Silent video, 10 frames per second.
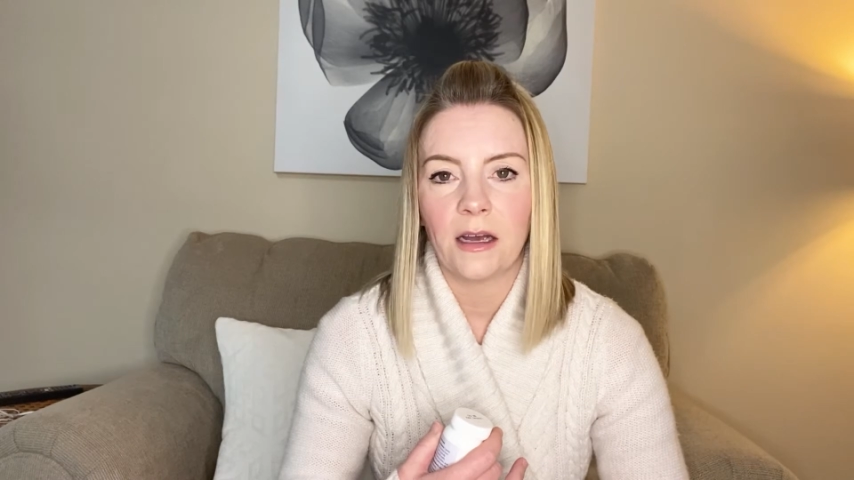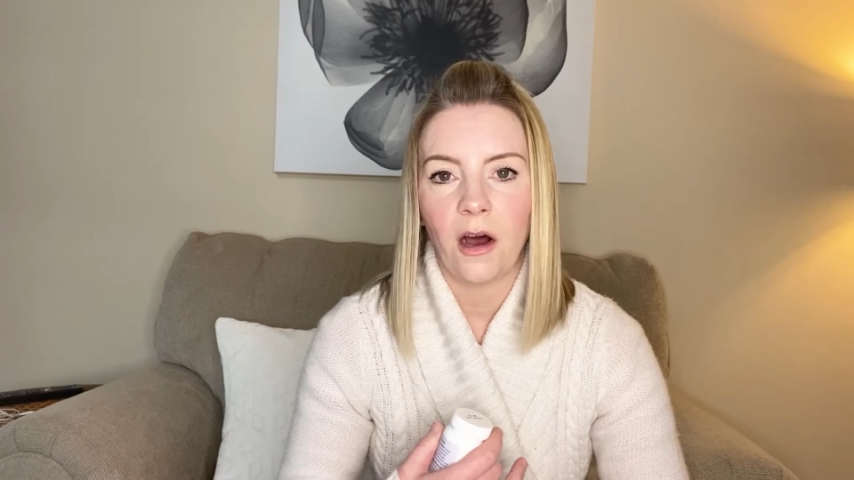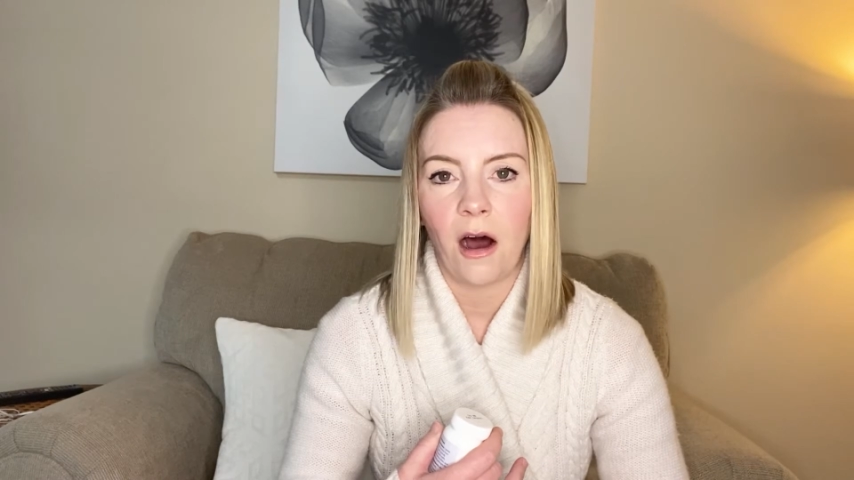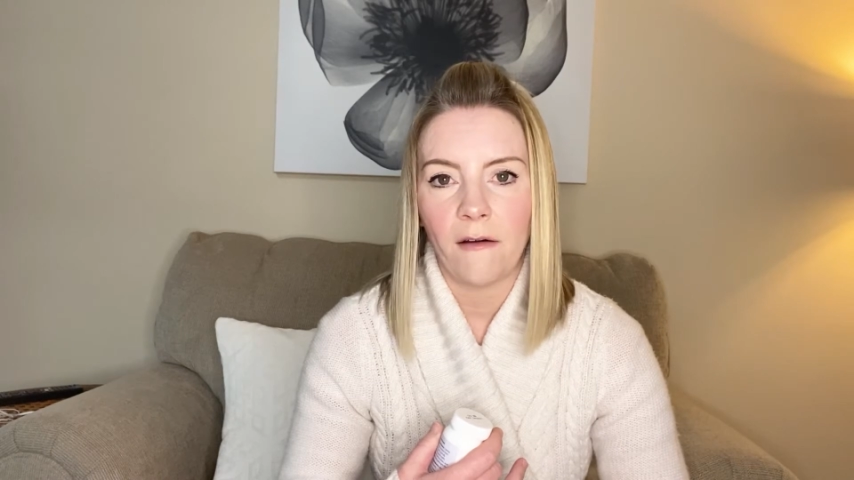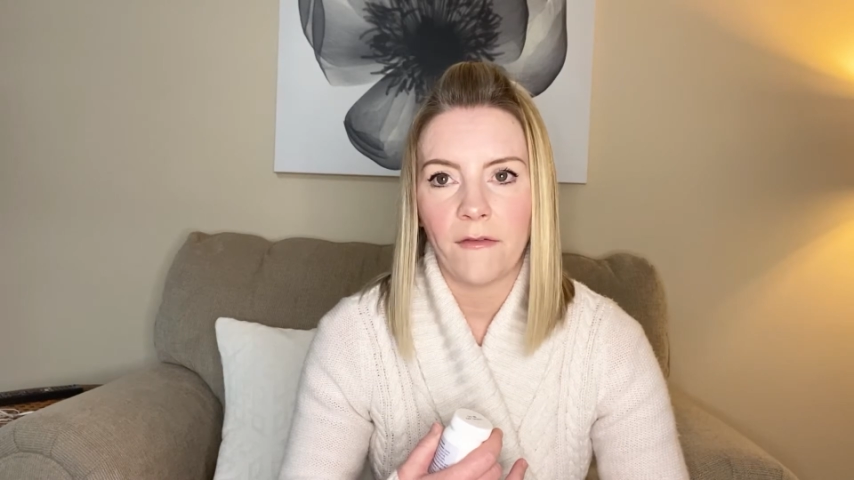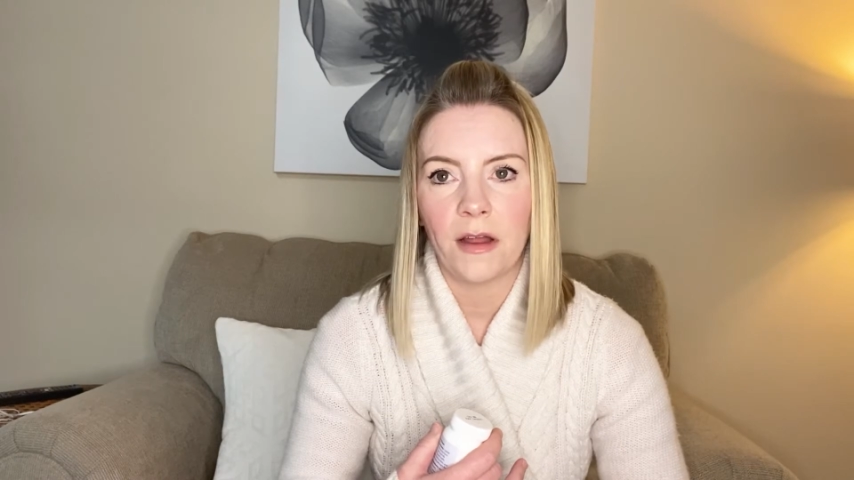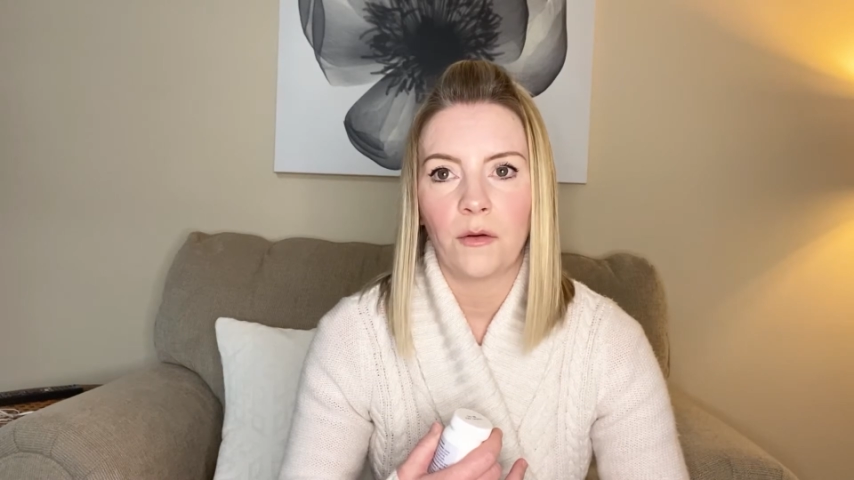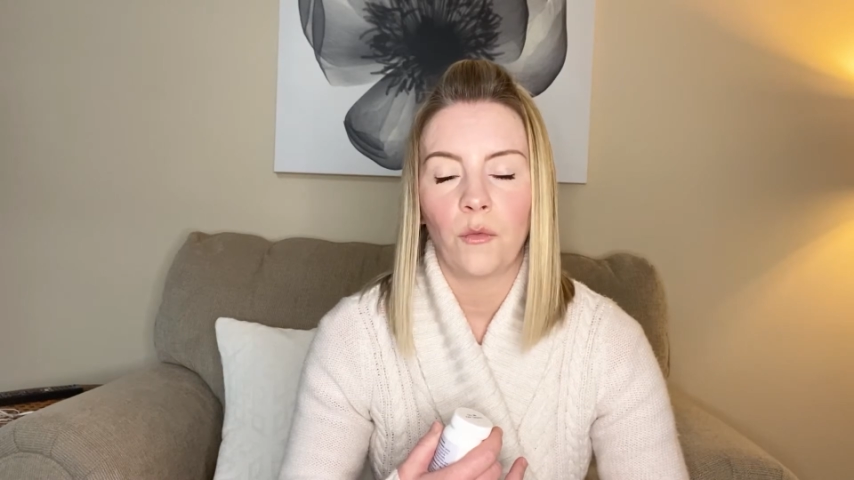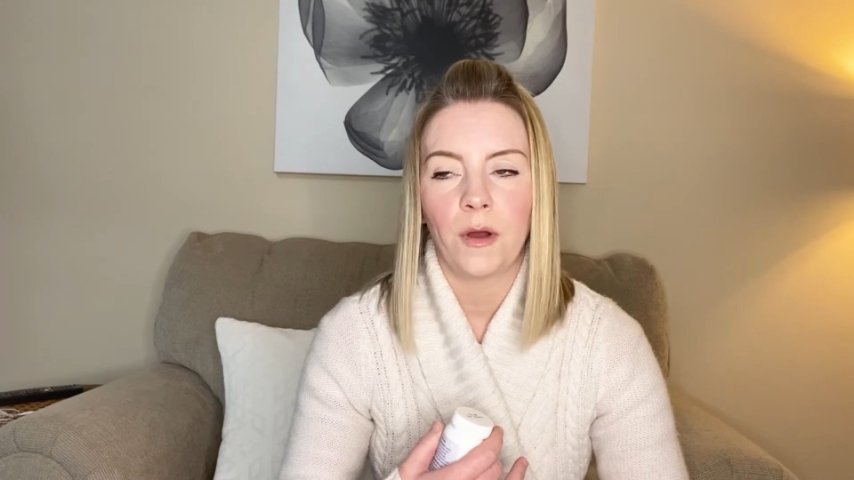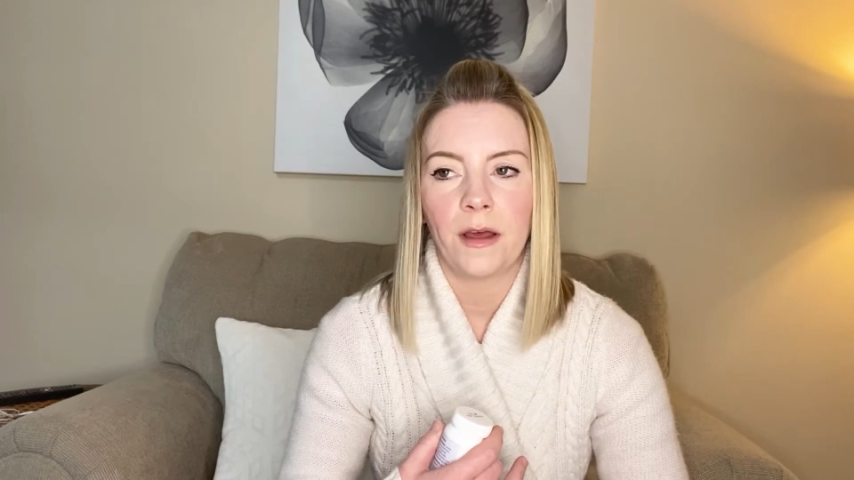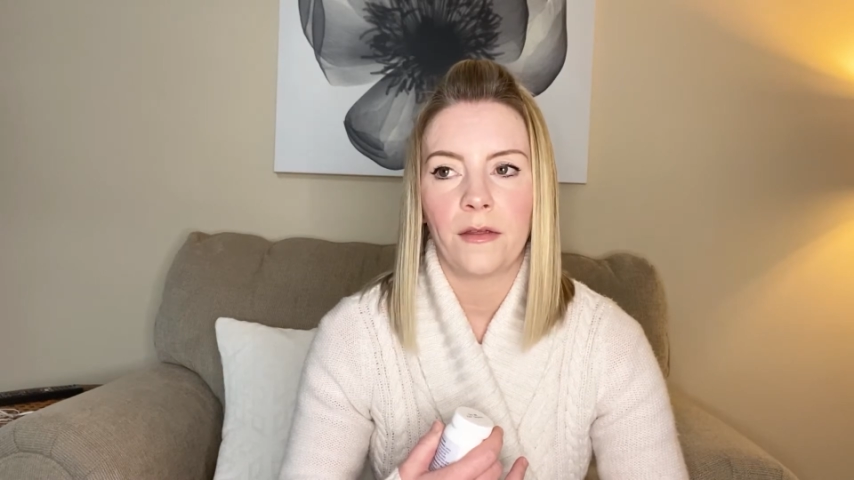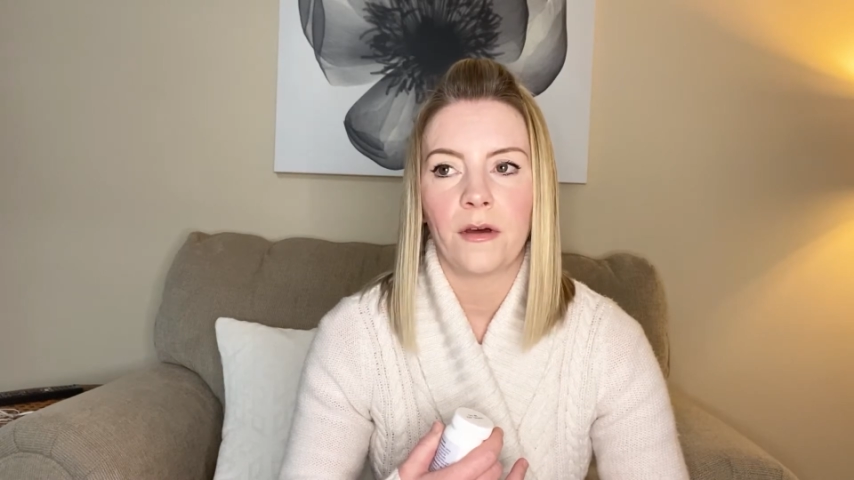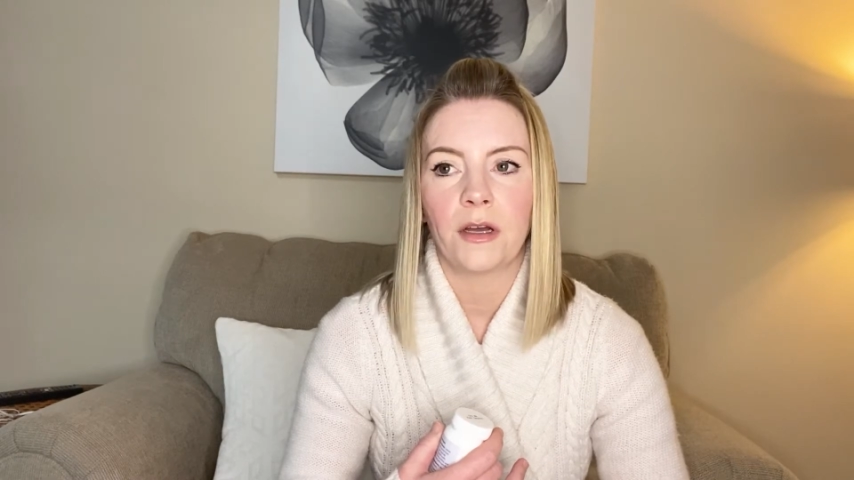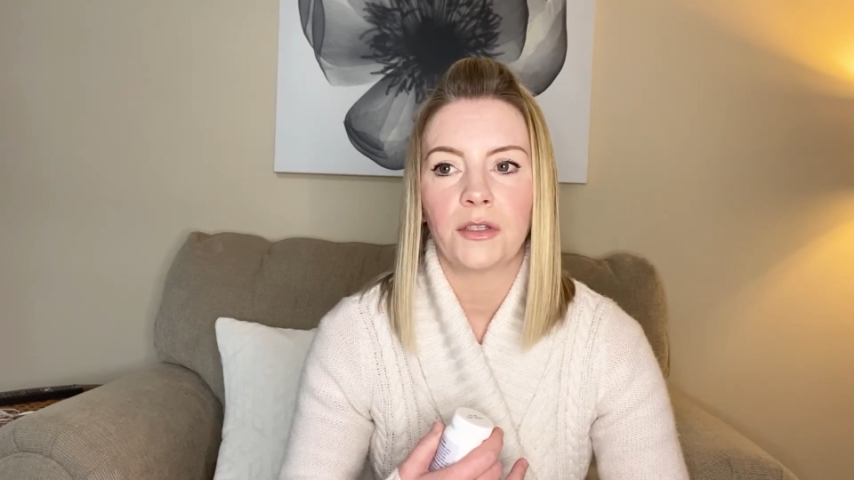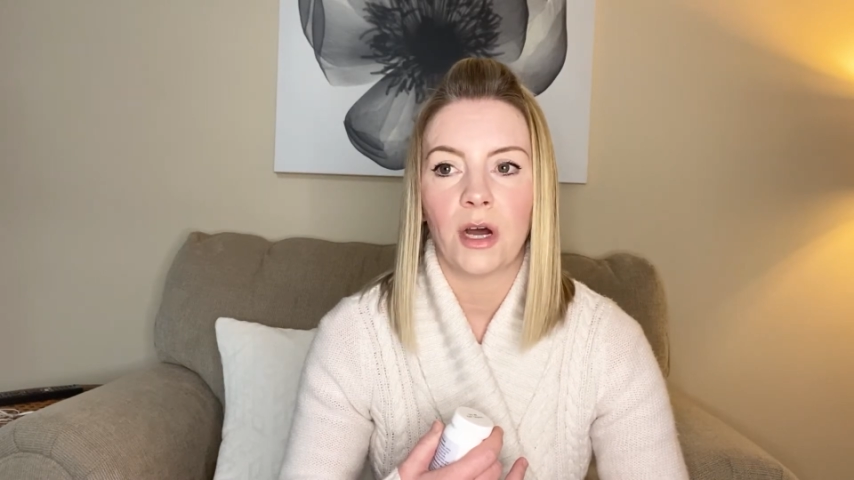often with
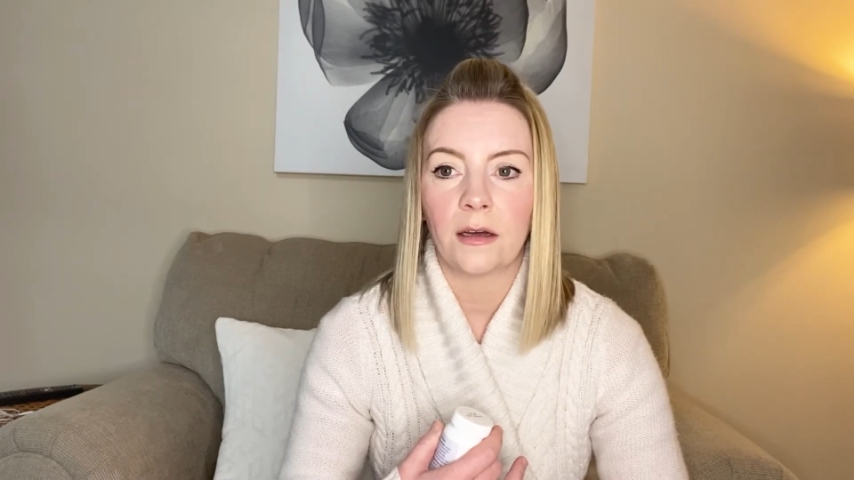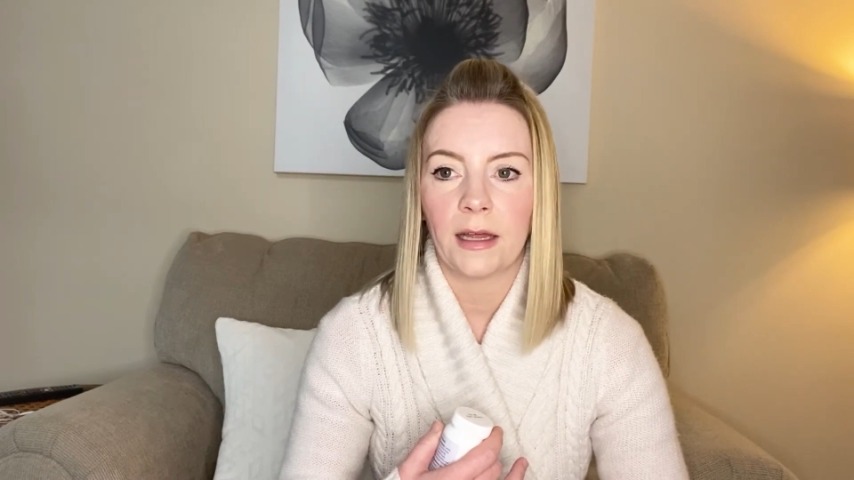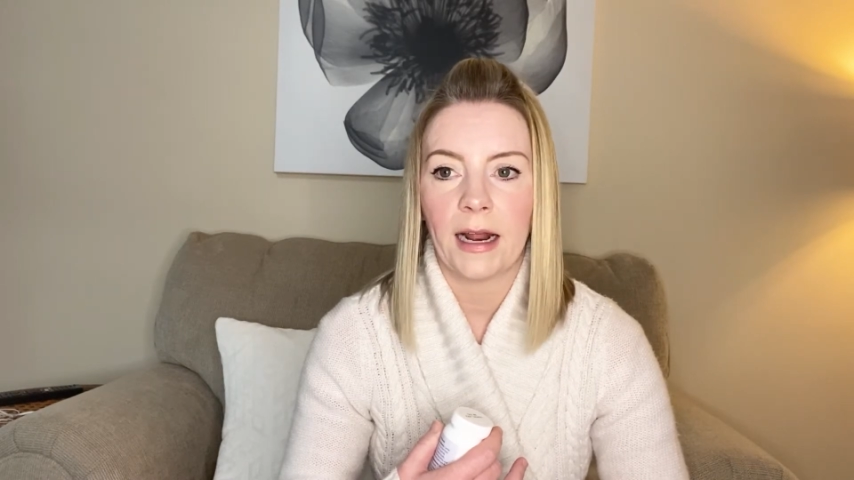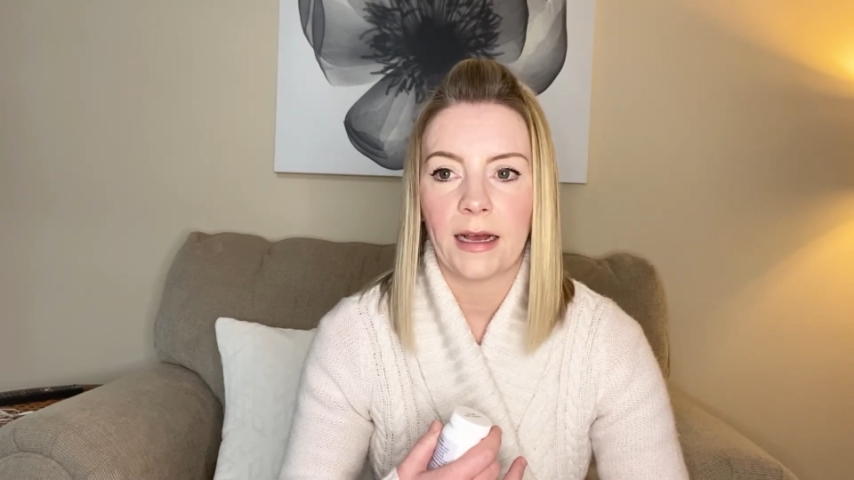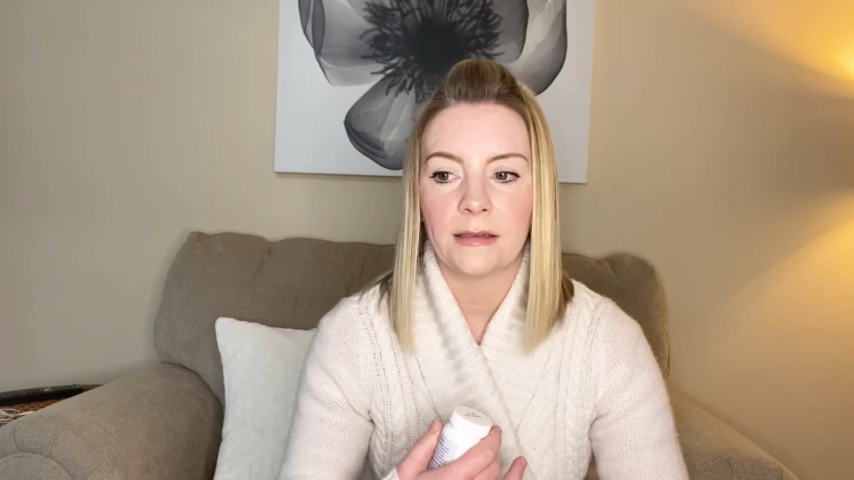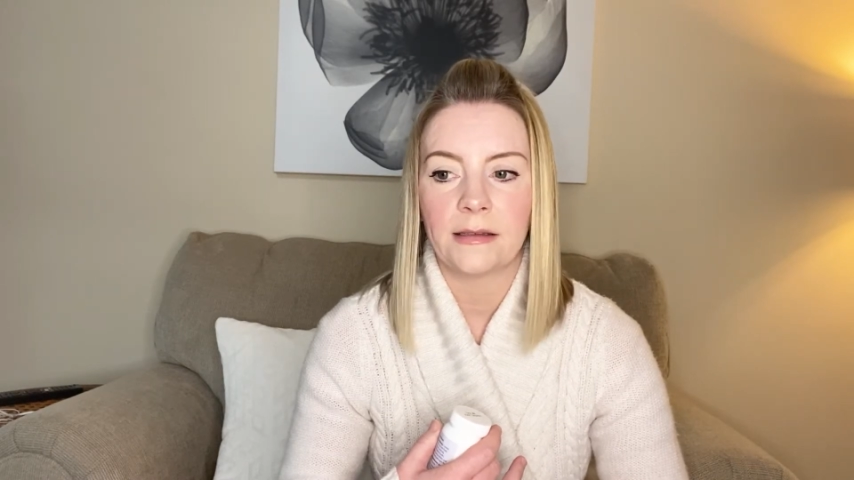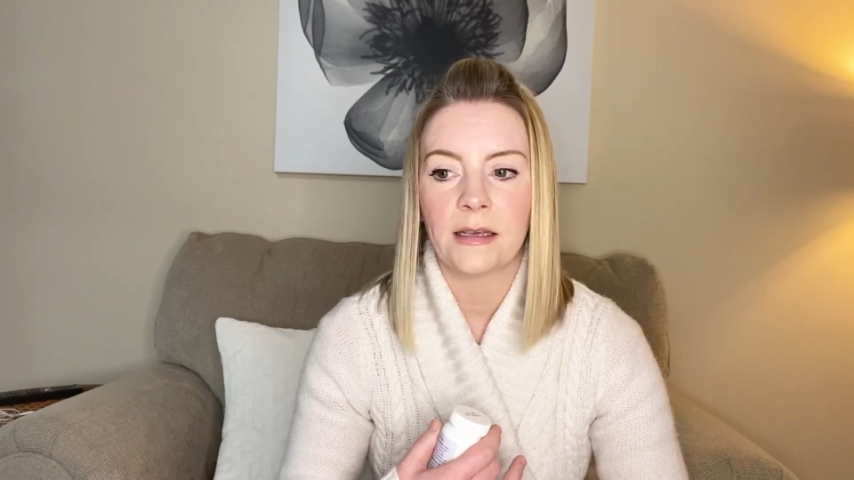a dog that has